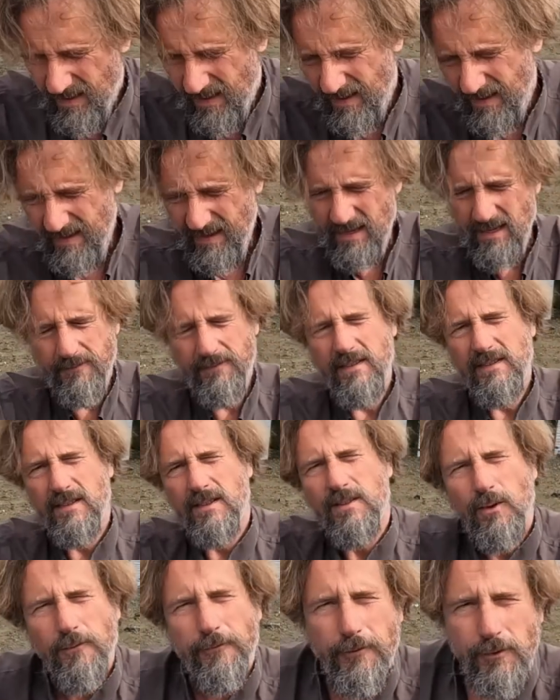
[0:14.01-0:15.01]
And if this
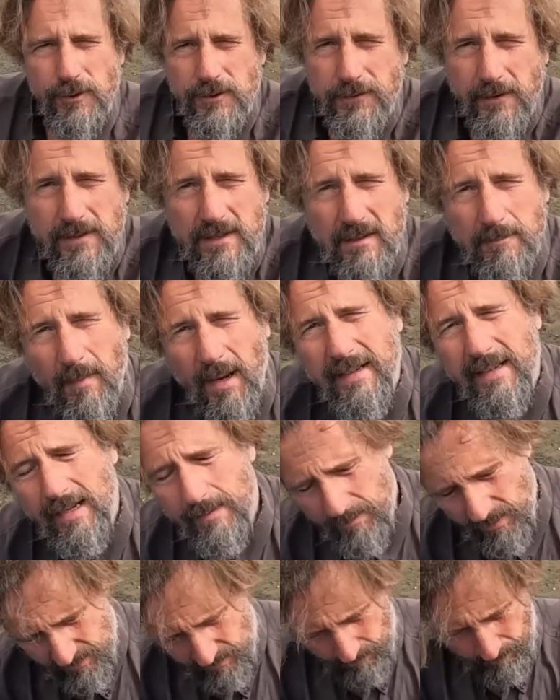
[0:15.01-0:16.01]
is your first visit, my
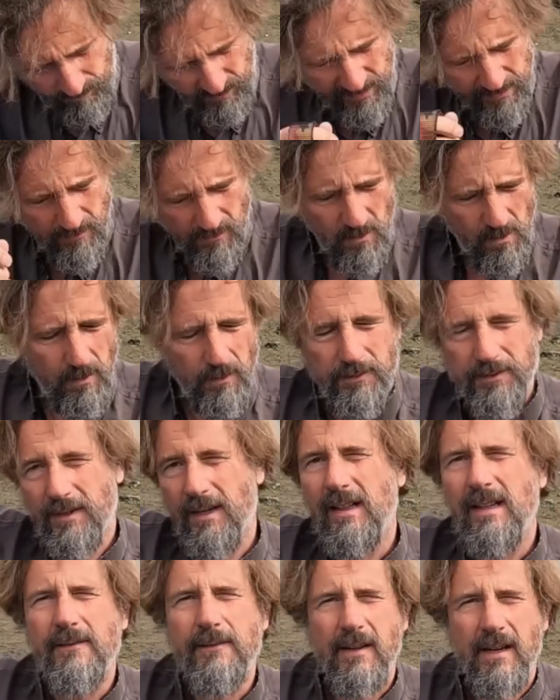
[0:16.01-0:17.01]
name is Peter Knowles, and
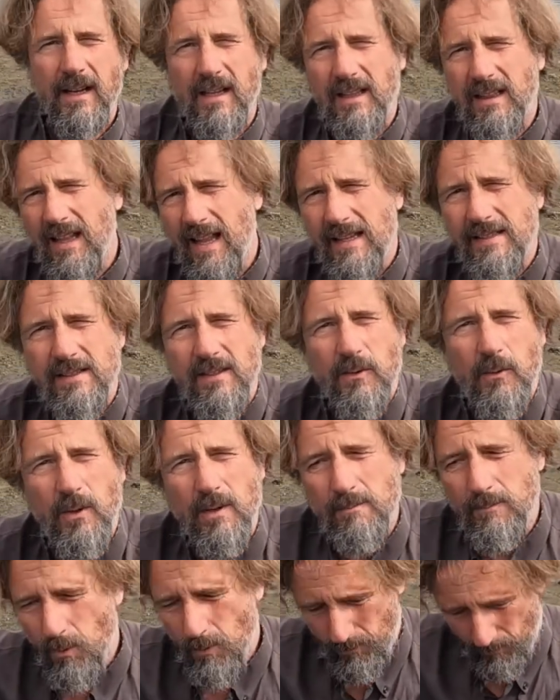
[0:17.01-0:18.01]
I live on a classic
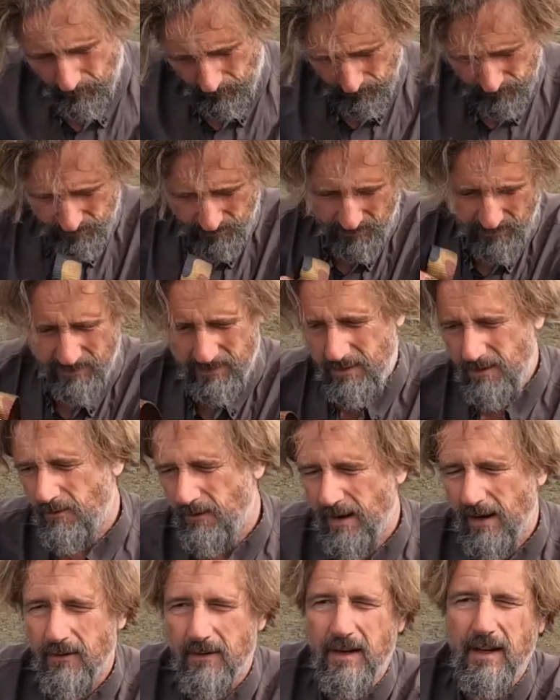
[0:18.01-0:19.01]
wooden motor cruiser, along with
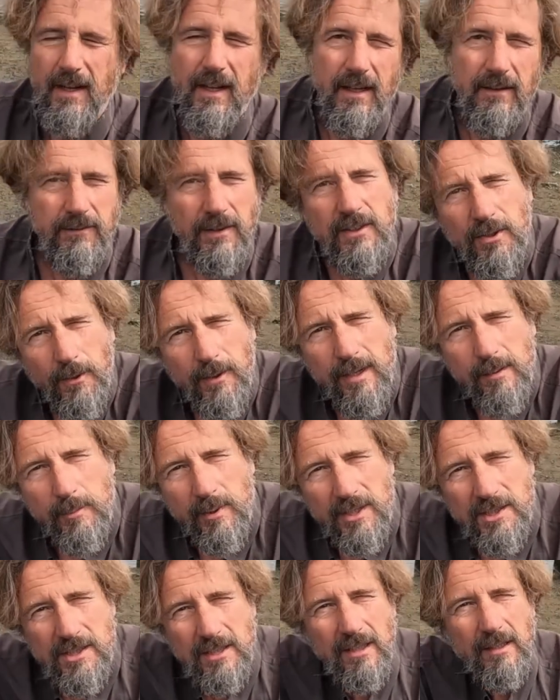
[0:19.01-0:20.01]
the loving memory of my
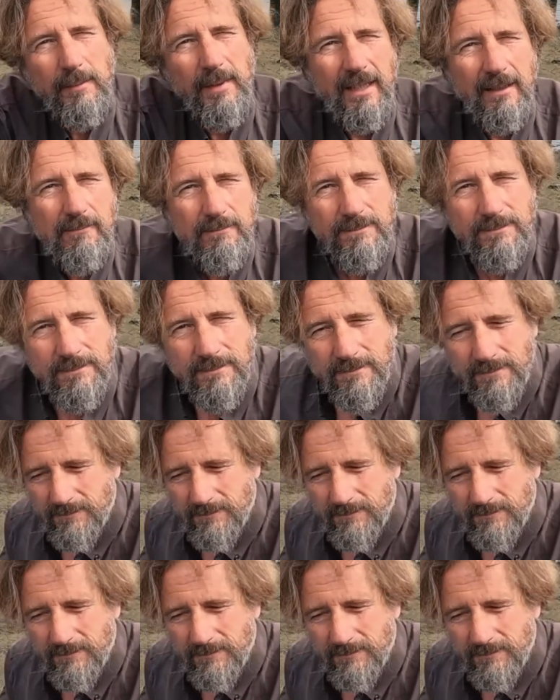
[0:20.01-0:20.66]
pup, Geordie.